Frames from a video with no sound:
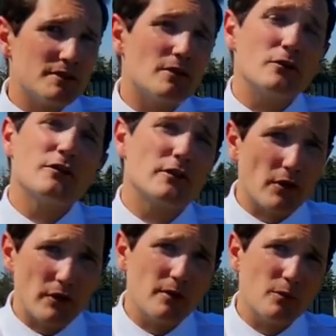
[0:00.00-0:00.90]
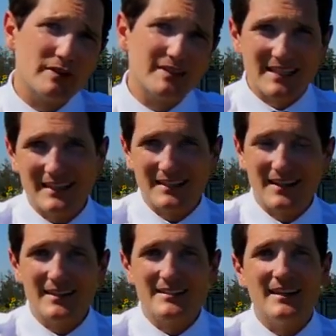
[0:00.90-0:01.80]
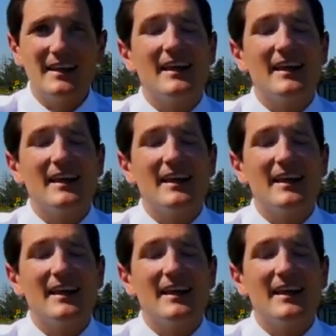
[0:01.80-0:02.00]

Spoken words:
those 31 satellites?